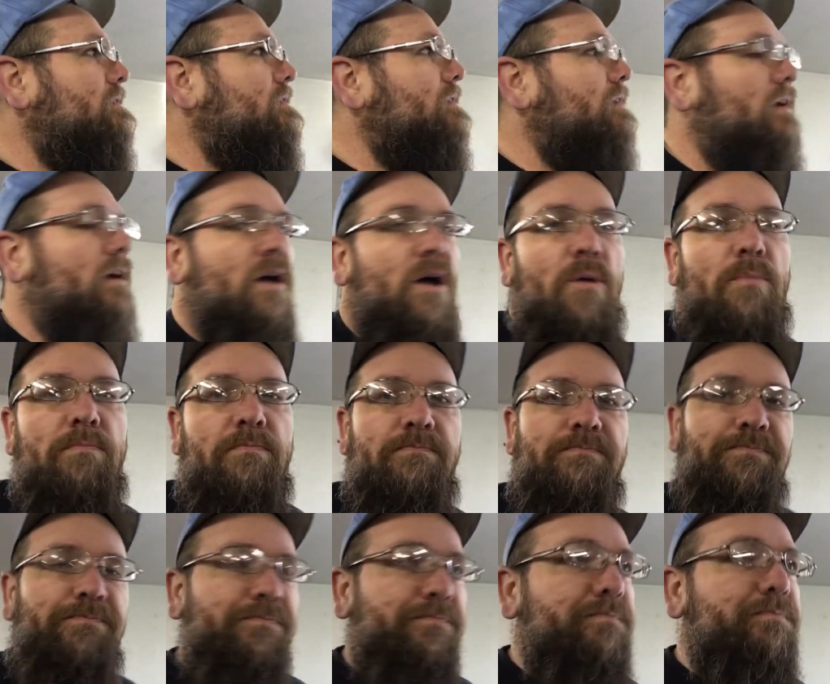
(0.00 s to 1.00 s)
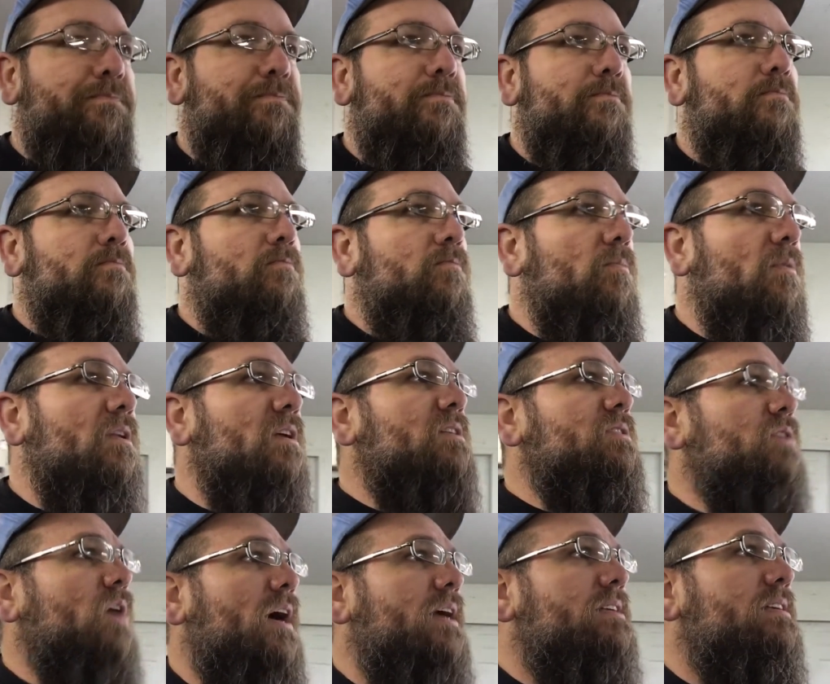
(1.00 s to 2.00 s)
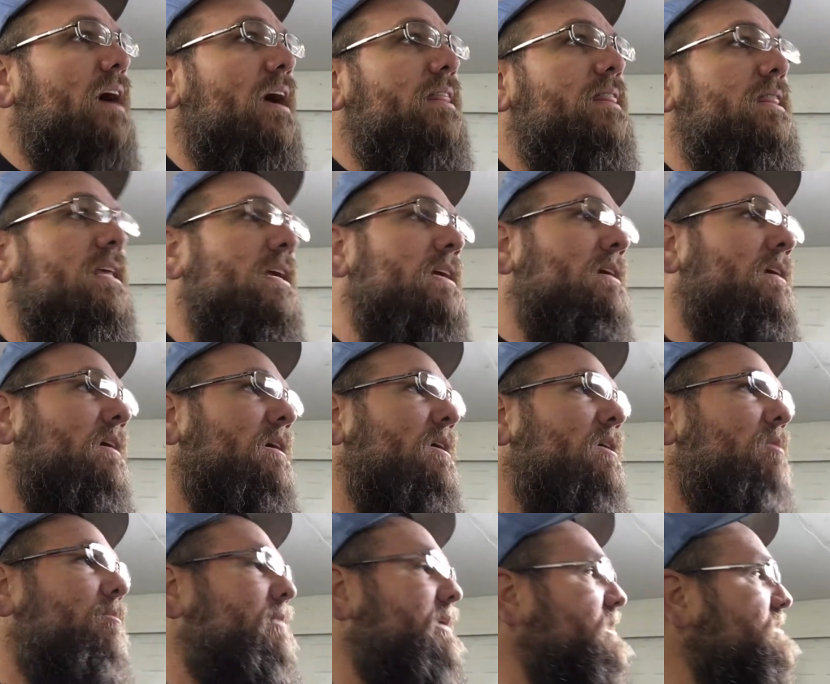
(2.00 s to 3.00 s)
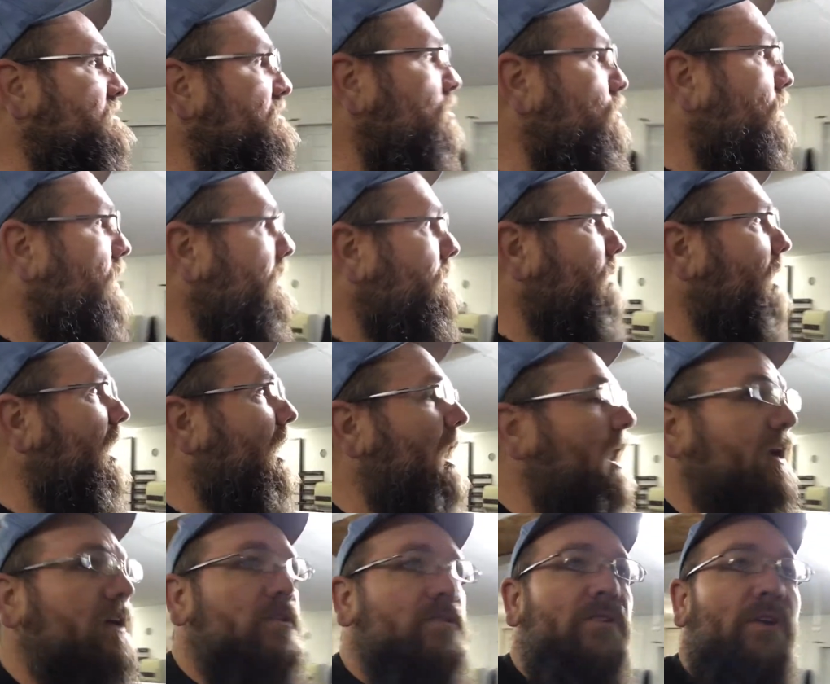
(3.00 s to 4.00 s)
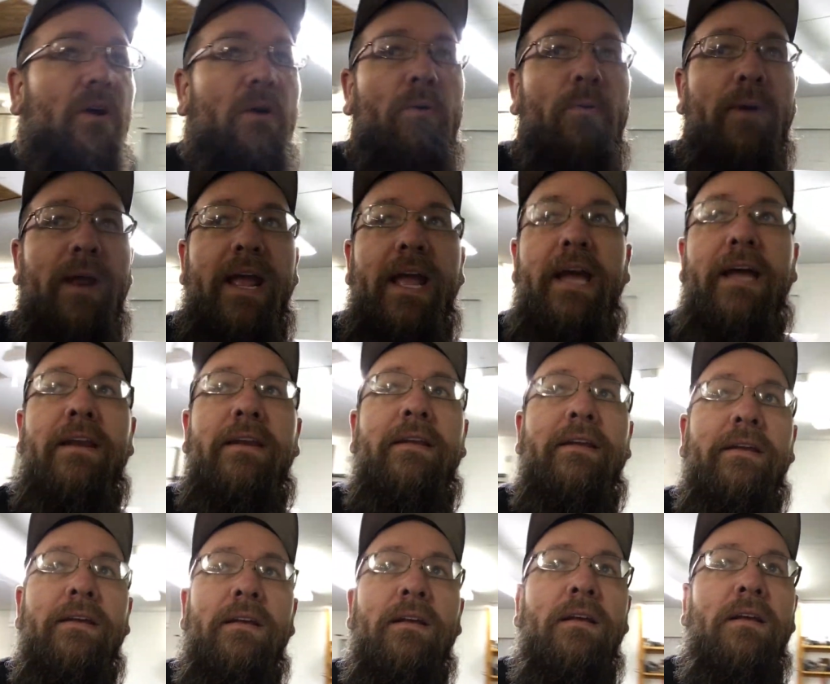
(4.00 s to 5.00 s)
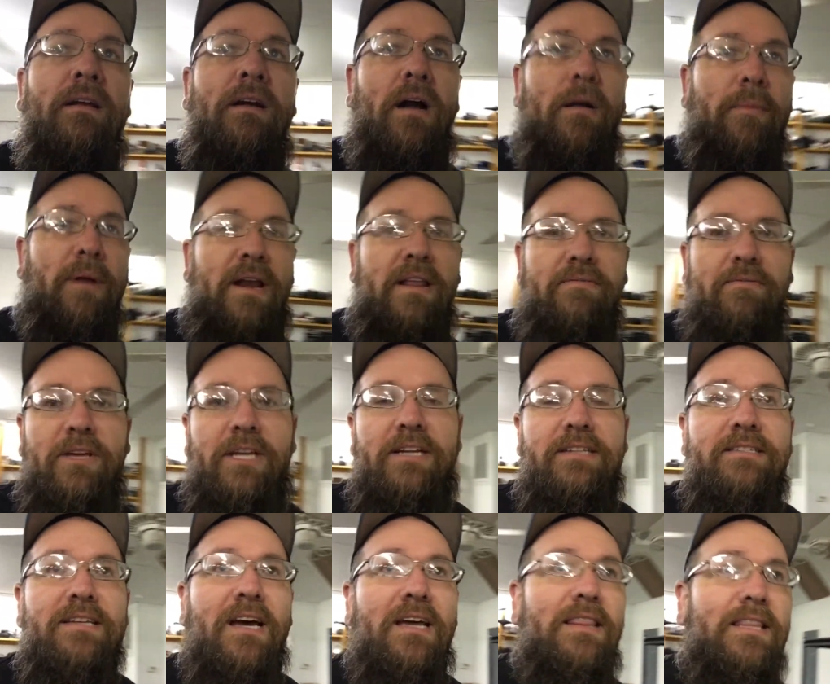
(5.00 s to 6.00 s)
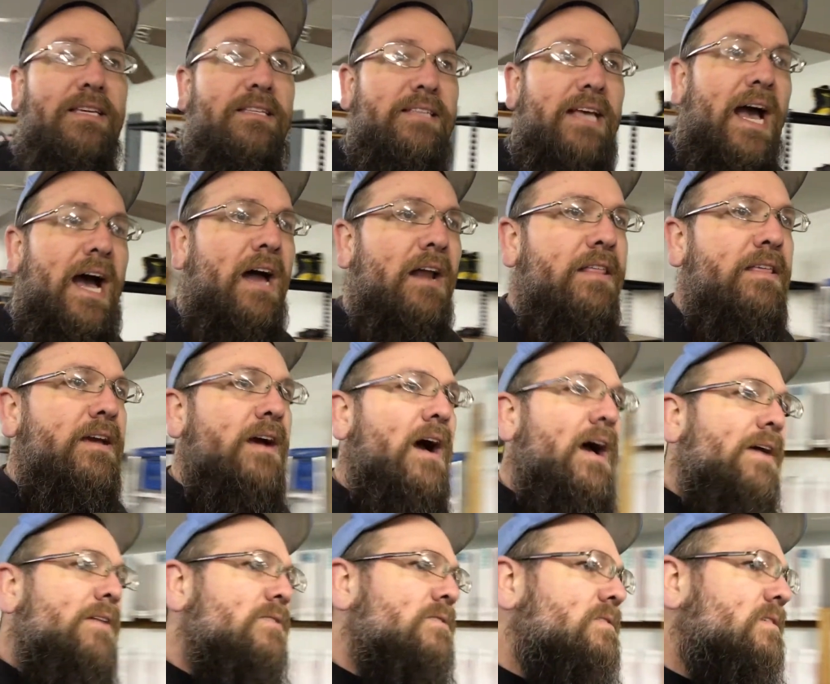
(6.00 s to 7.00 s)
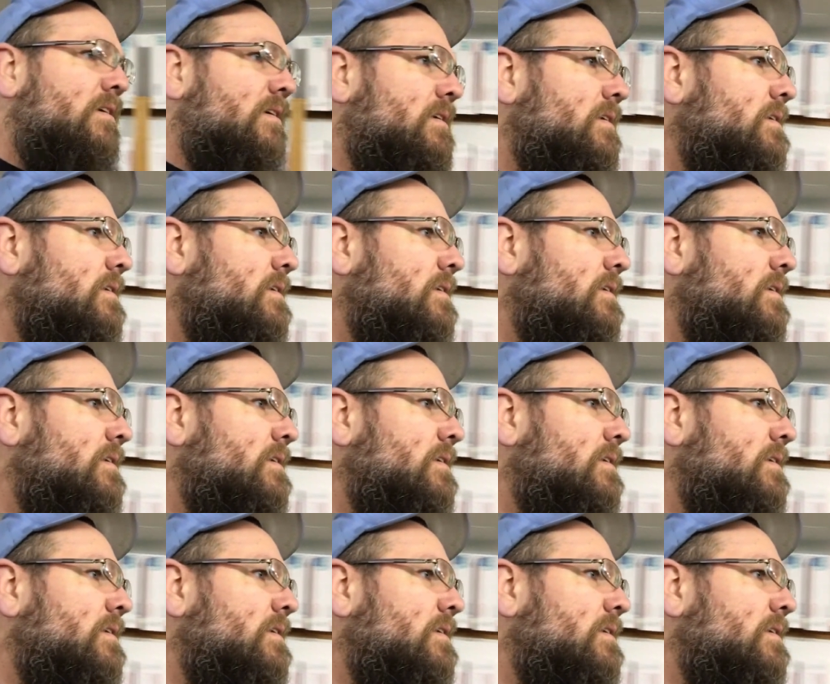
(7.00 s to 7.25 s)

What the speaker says: So I think because of the way my aisles are ran, I'm not even gonna tuck these out of the aisles